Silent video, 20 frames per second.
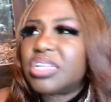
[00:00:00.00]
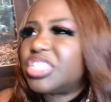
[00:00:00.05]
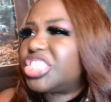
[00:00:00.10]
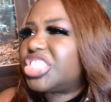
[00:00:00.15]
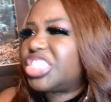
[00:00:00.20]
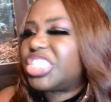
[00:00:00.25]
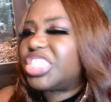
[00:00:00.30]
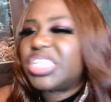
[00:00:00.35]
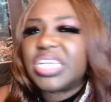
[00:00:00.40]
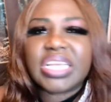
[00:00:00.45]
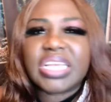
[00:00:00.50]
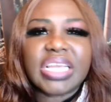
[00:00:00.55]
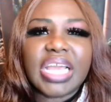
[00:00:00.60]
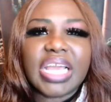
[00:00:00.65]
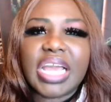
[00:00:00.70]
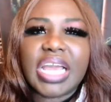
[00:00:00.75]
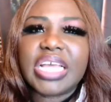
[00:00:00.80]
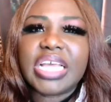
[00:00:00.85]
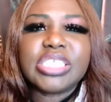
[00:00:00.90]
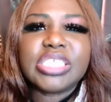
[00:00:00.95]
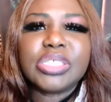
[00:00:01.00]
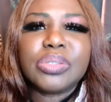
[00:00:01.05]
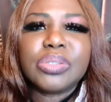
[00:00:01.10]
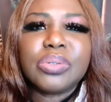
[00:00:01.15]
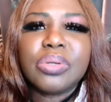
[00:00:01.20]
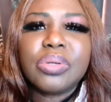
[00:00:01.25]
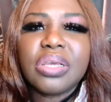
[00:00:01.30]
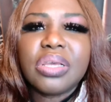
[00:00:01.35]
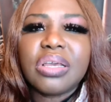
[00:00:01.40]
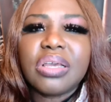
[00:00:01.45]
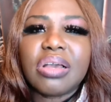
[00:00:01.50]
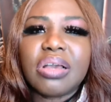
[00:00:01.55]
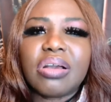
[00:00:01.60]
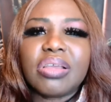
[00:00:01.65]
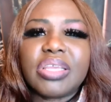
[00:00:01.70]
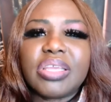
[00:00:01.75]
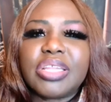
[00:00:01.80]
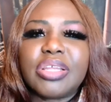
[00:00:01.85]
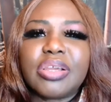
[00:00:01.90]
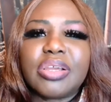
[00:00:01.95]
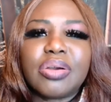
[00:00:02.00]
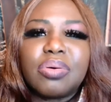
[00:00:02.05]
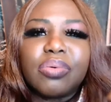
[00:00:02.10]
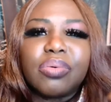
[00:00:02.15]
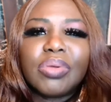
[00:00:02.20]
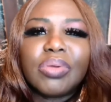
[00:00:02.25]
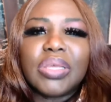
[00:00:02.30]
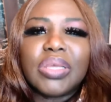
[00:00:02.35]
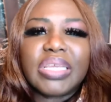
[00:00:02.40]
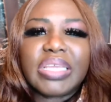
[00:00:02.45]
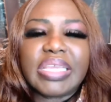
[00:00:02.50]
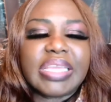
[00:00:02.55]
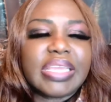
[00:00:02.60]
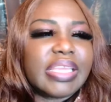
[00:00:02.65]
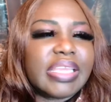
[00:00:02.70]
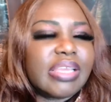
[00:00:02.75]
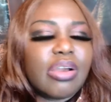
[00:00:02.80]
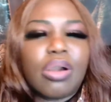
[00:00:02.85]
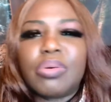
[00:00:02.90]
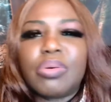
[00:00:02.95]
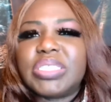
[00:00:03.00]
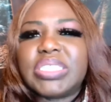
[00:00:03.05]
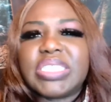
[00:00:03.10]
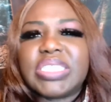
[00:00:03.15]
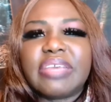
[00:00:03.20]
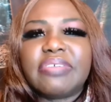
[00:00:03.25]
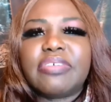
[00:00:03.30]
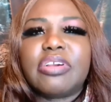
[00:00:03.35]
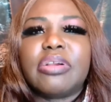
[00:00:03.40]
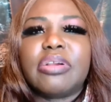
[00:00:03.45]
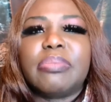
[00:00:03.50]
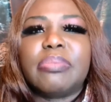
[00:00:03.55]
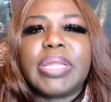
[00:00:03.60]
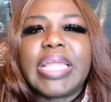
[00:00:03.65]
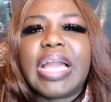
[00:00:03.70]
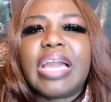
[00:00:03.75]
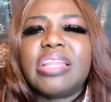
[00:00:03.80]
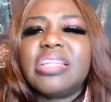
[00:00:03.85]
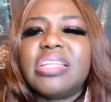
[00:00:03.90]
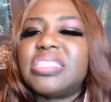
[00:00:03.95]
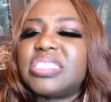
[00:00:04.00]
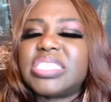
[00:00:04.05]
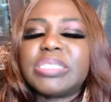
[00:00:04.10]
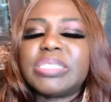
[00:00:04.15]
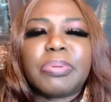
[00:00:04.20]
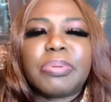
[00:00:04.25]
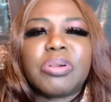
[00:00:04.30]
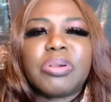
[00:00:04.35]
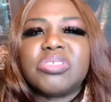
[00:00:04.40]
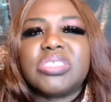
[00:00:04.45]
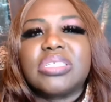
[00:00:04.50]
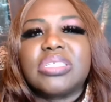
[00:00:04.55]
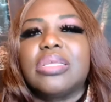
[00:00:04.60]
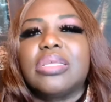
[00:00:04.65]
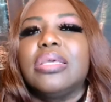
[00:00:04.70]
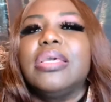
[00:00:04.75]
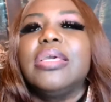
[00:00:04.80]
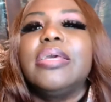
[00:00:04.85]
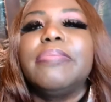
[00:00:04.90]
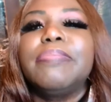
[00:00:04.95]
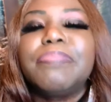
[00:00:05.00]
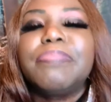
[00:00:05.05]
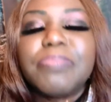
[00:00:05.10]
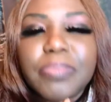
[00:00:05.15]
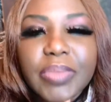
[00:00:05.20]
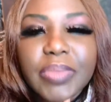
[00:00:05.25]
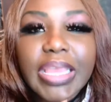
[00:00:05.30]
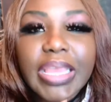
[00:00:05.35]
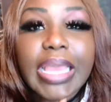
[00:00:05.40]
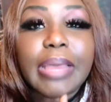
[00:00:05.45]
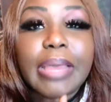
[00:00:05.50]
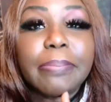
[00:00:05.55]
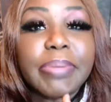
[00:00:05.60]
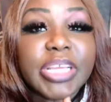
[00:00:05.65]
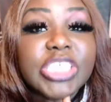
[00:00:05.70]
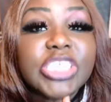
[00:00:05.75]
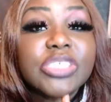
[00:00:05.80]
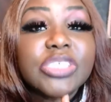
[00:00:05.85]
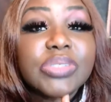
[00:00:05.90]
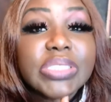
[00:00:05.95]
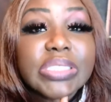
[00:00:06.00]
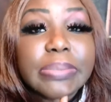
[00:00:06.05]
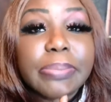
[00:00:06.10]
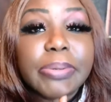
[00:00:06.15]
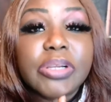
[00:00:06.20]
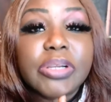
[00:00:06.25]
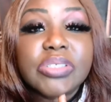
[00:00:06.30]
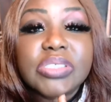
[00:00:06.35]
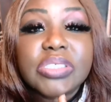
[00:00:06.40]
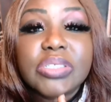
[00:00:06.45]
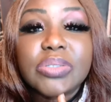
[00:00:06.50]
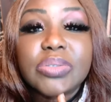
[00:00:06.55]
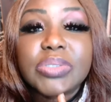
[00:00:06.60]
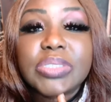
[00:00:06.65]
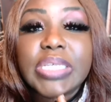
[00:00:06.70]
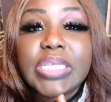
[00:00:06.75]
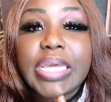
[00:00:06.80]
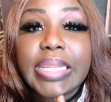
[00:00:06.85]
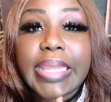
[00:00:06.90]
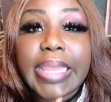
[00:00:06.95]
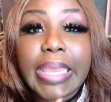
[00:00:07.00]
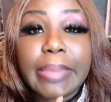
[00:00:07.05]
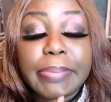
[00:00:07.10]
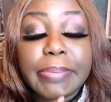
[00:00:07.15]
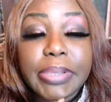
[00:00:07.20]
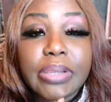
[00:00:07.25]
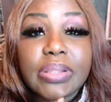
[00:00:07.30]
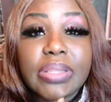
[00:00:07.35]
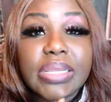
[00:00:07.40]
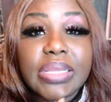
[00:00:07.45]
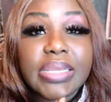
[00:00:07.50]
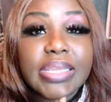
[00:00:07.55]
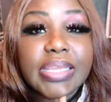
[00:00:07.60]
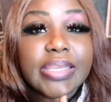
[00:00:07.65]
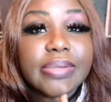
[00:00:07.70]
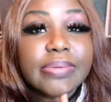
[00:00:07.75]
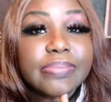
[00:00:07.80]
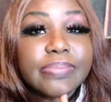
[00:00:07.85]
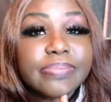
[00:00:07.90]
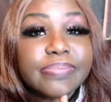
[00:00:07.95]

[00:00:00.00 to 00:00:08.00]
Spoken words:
she get guys who, you know, always giving her money? How does this person, I bet you it's a person who's kind of happy-go-lucky.